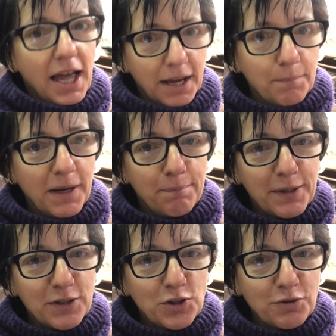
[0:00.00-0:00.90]
It might
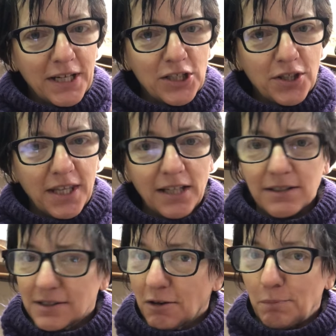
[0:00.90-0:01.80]
be a strange thing to
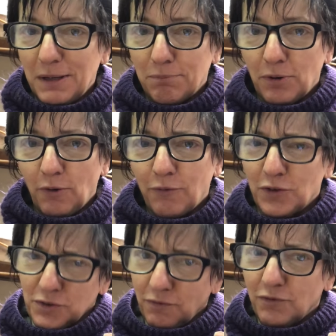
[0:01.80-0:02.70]
some people
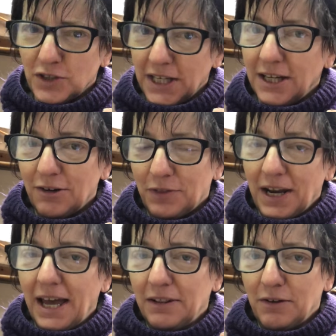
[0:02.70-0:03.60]
to hear that
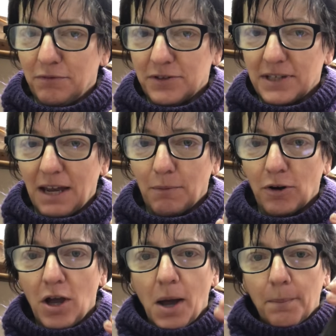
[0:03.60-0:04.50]
I love this hammer,
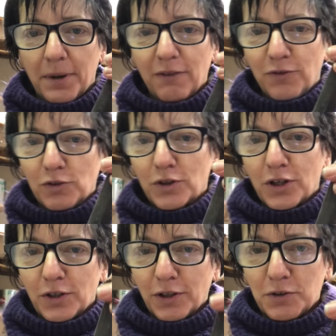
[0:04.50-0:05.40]
but if you look
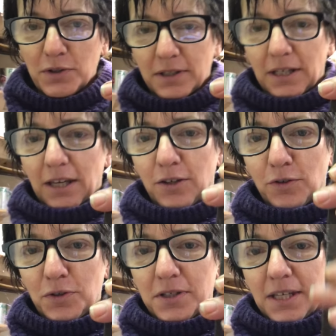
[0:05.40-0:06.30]
closely,
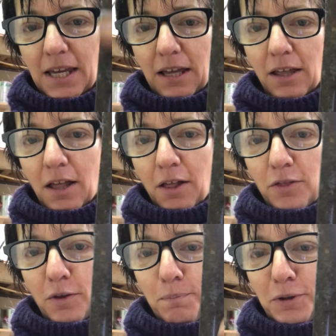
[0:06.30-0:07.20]
you'll see
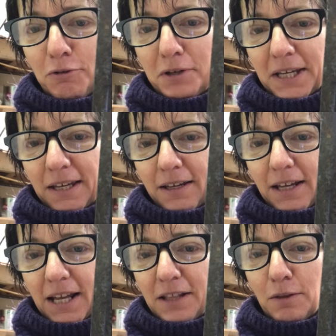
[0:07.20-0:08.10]
the beauty
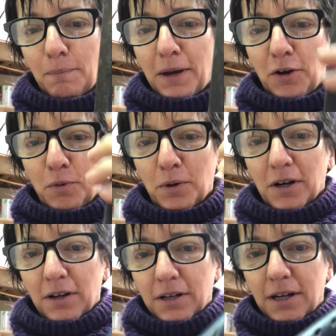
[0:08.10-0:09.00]
in the
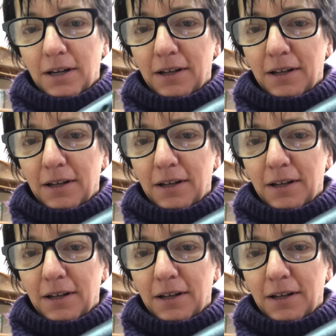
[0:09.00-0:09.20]
metalwork.